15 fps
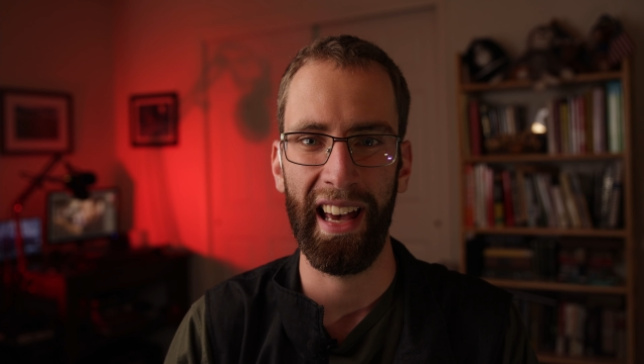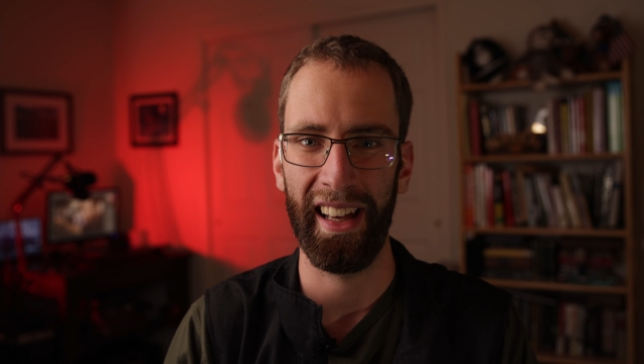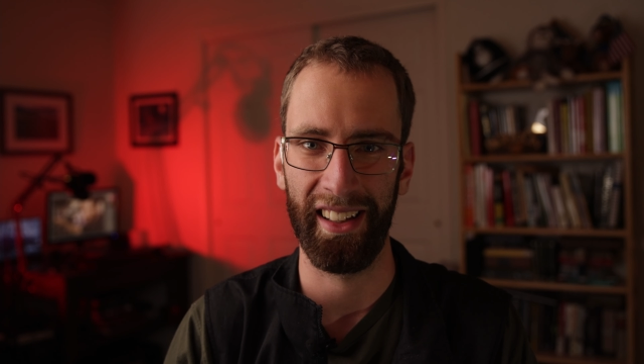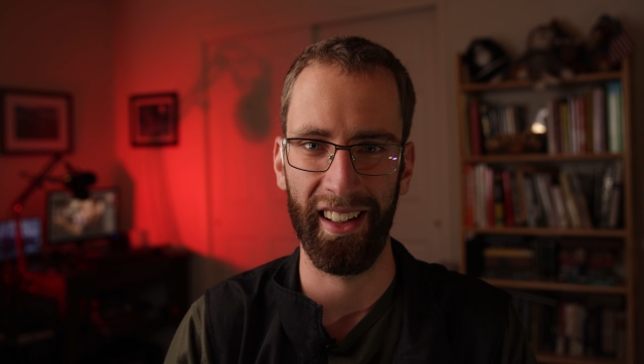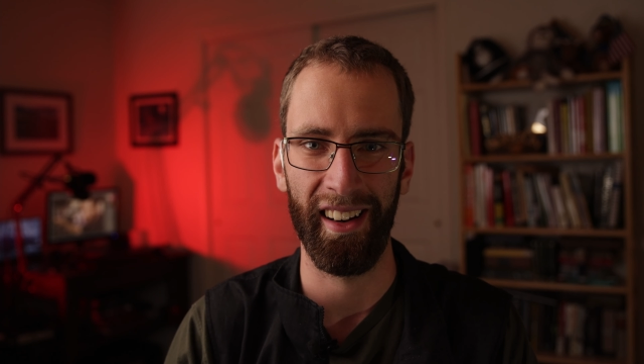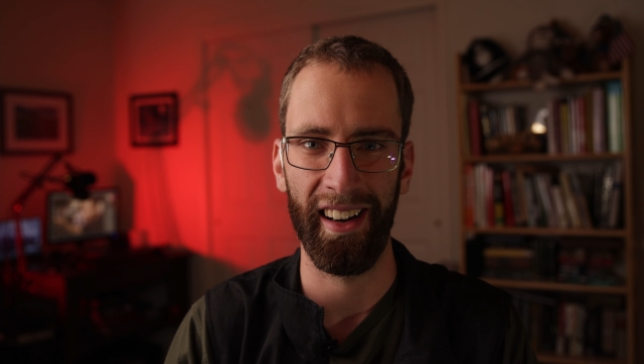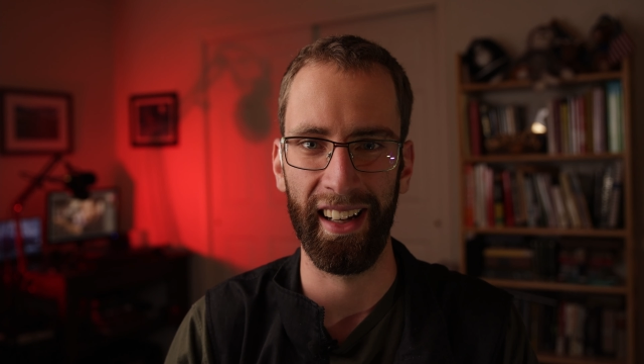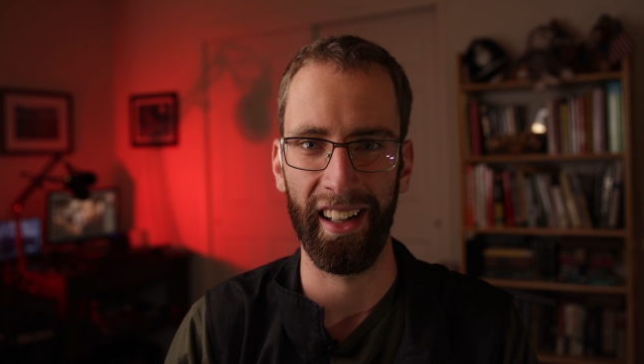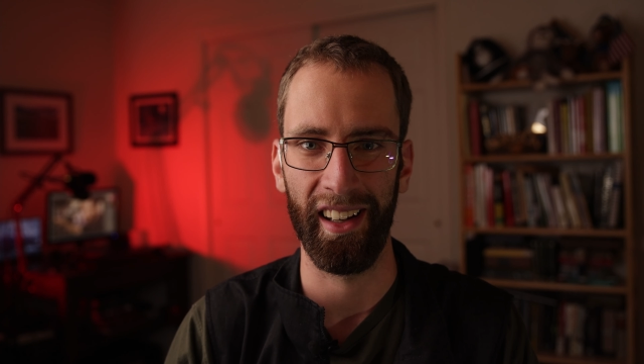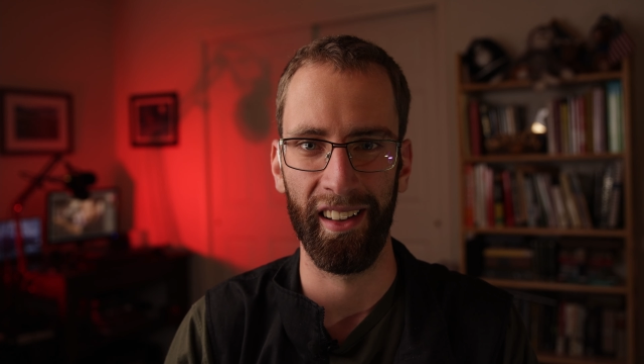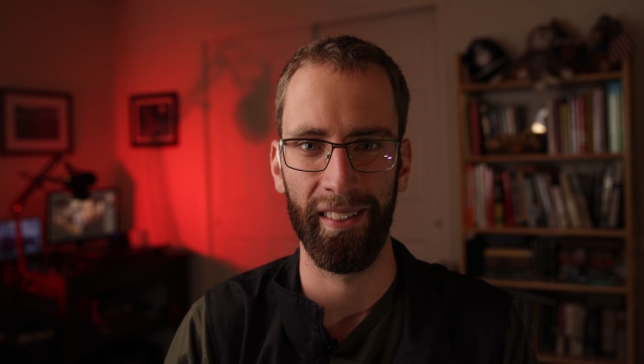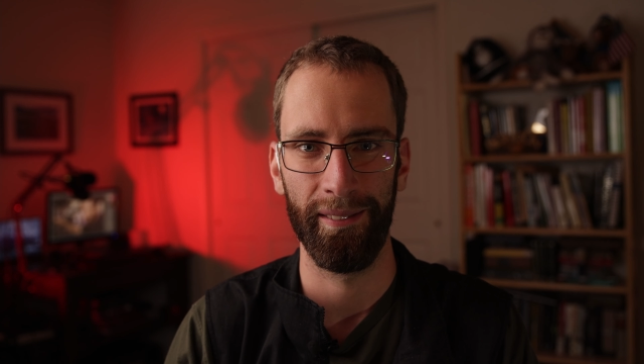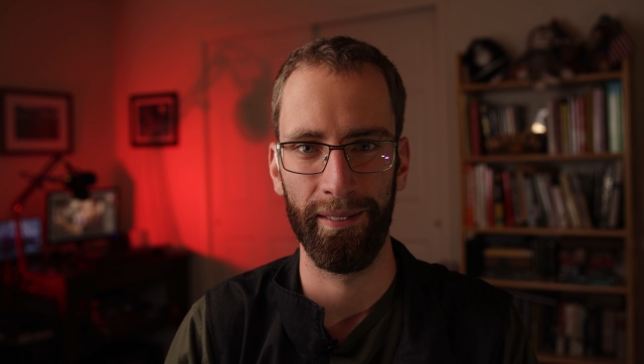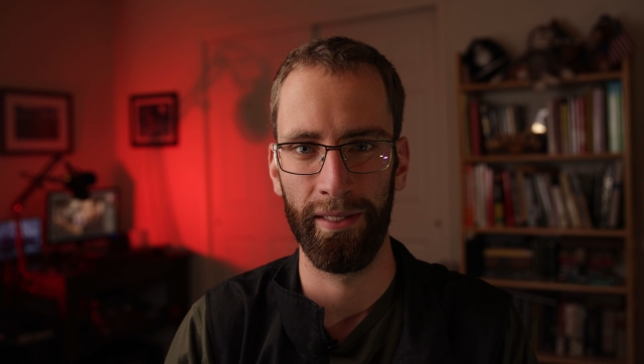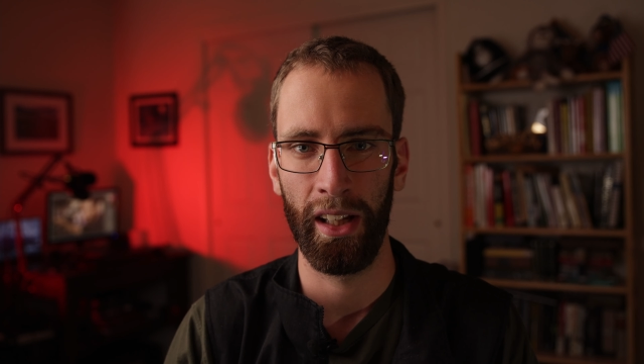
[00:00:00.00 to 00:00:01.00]
and higher.
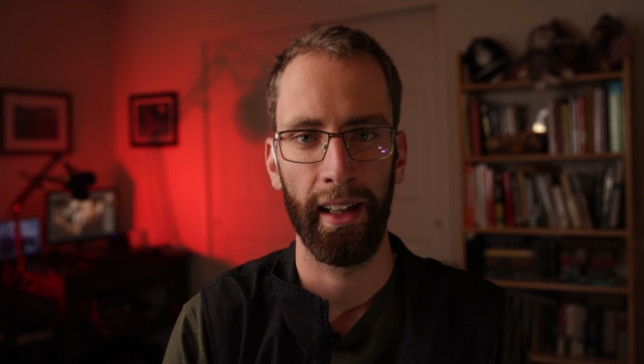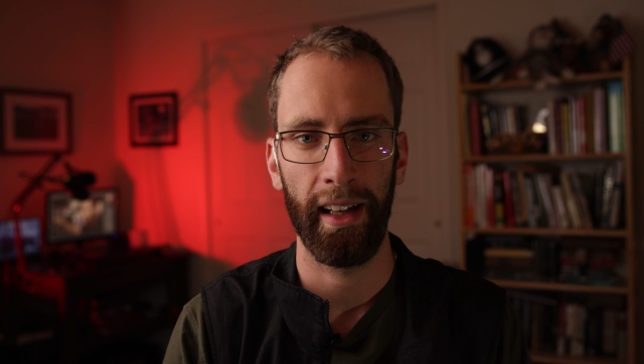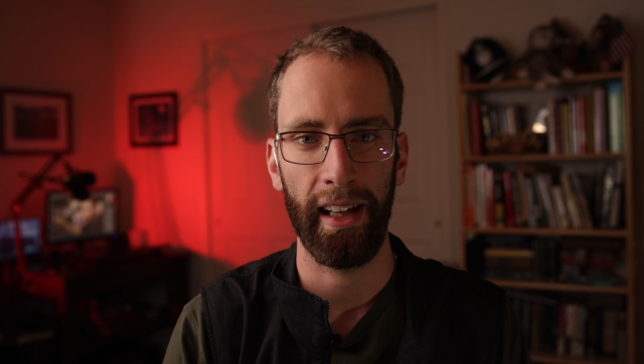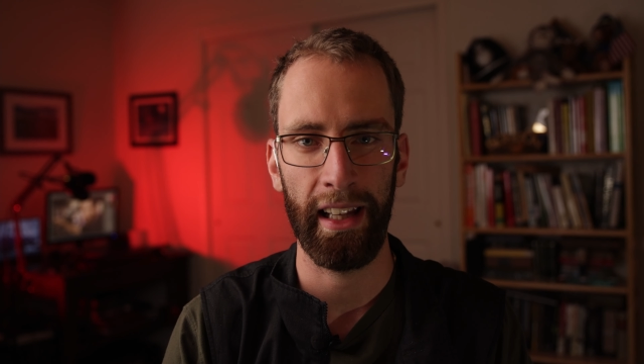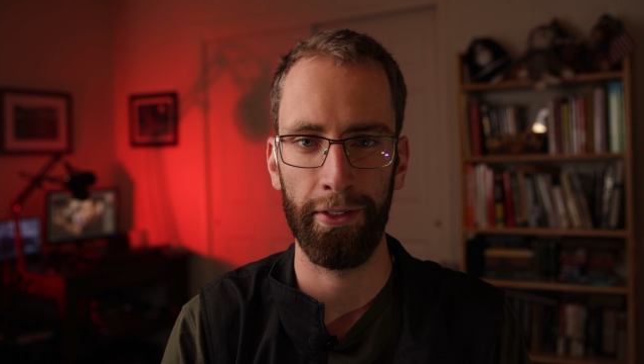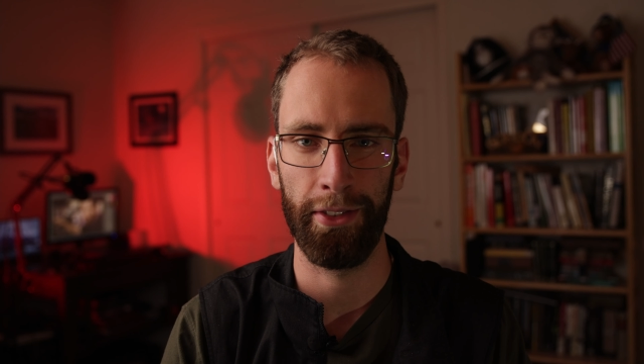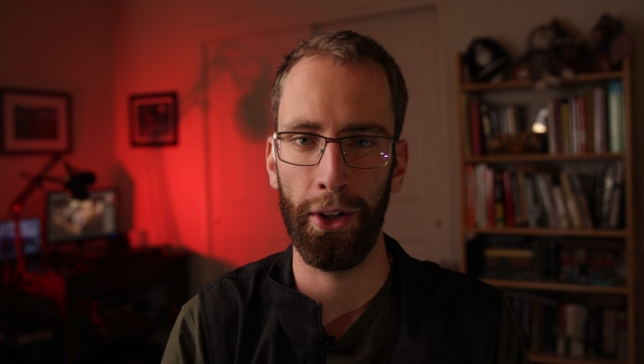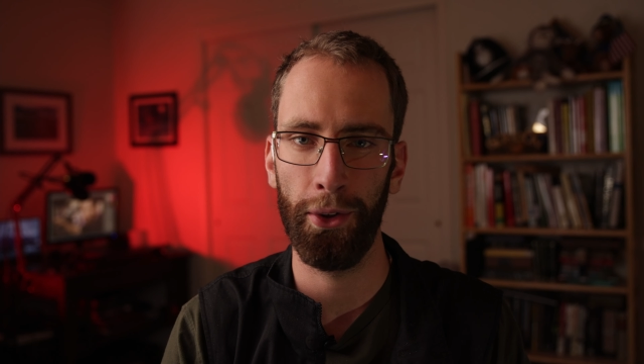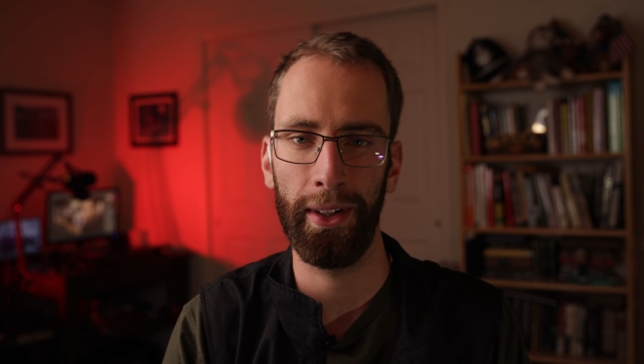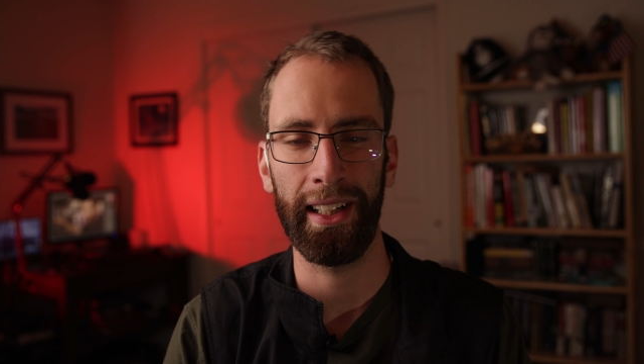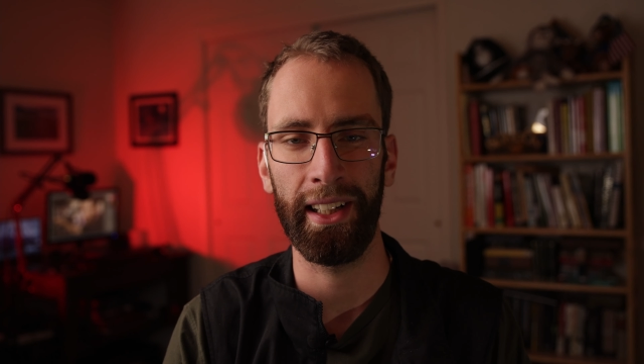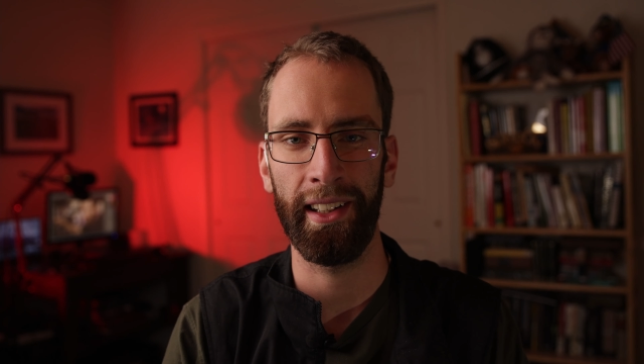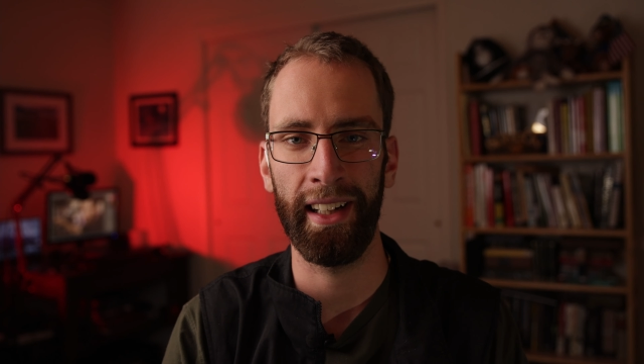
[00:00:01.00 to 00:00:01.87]
If lowering your